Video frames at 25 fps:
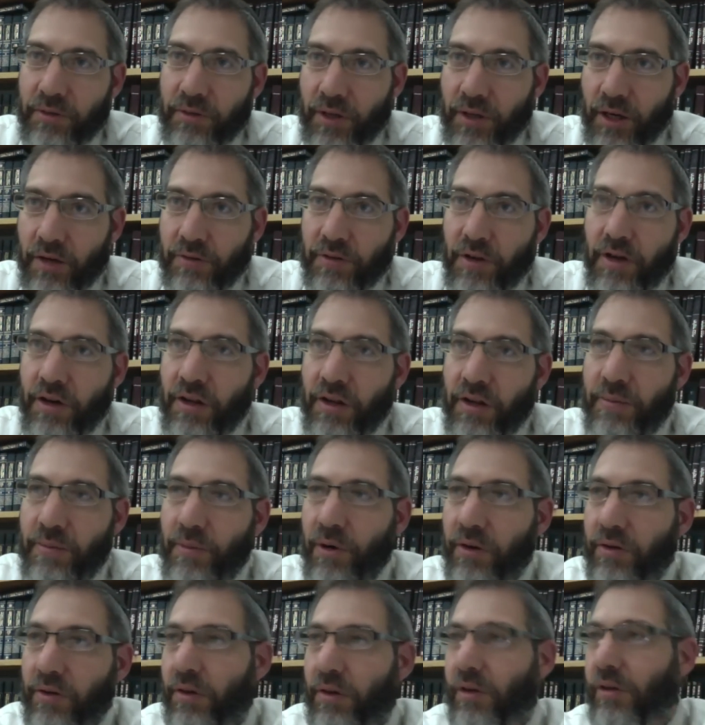None of them
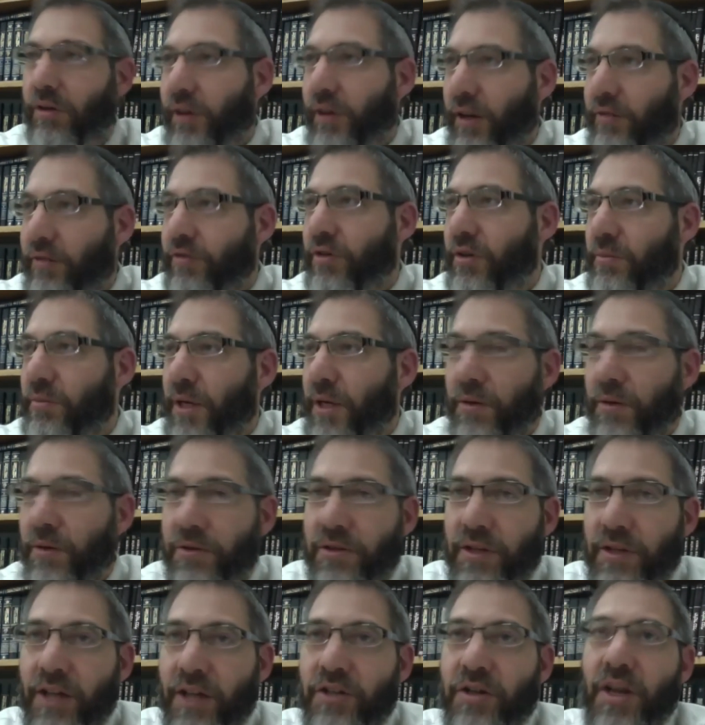are have good
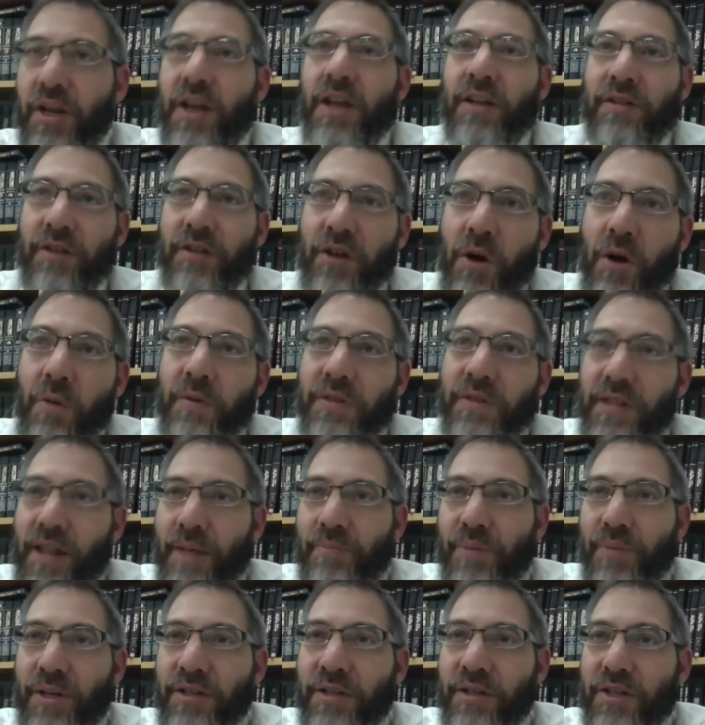mitos, and that's to go into
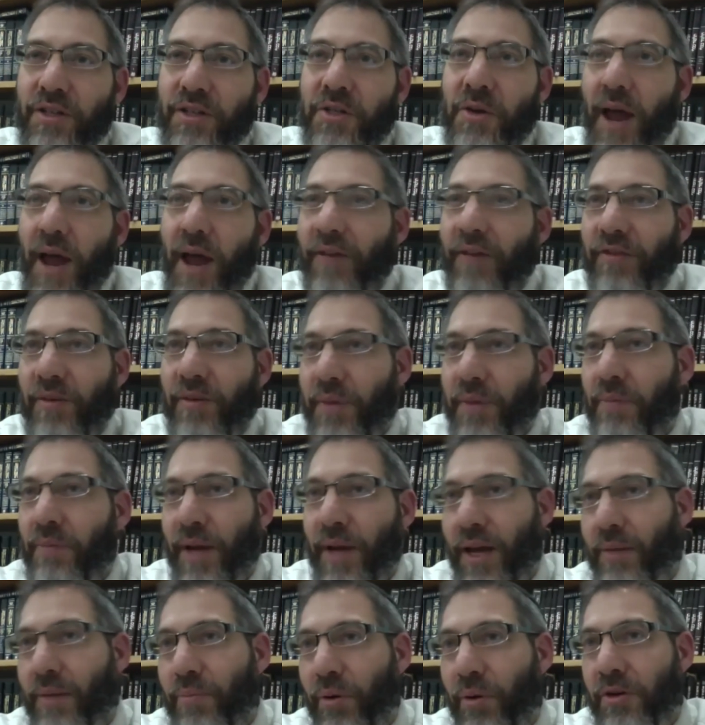that business. You have to be a
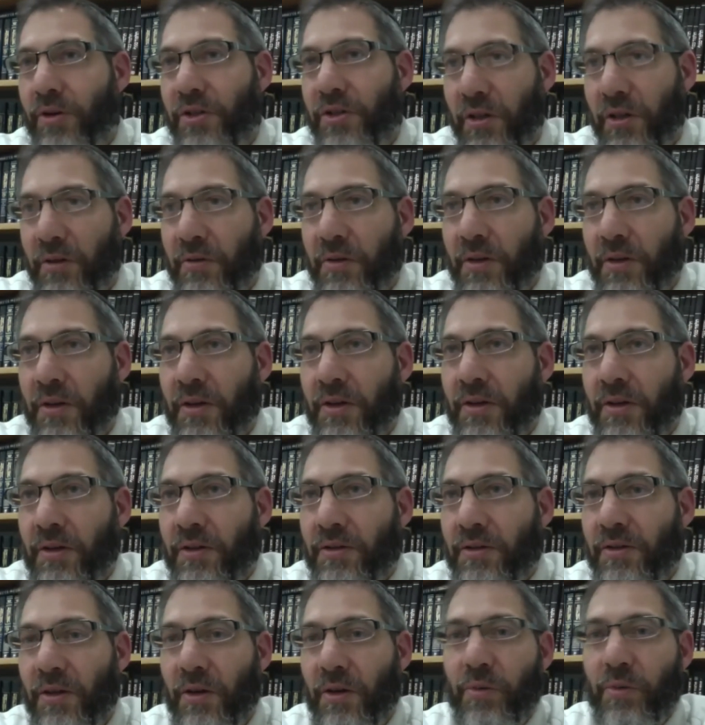bad person,
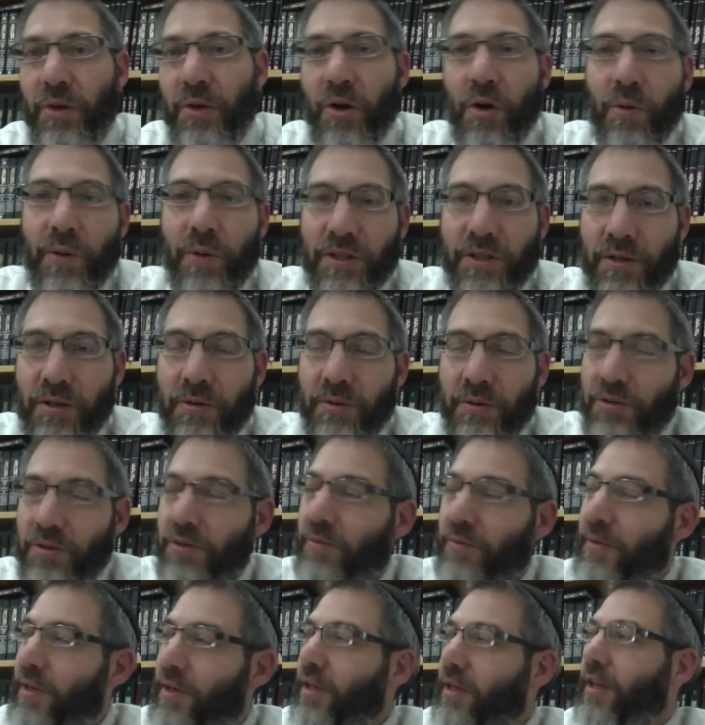so we always lose.
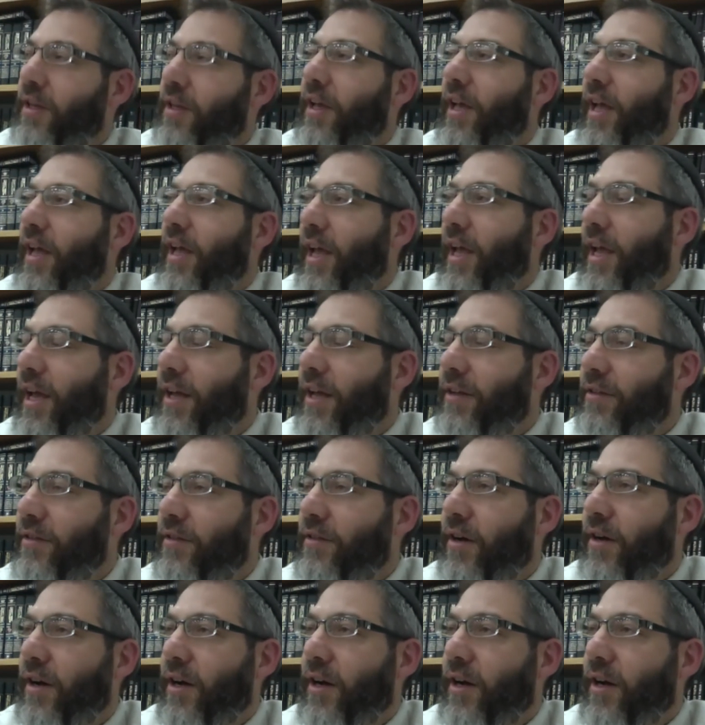And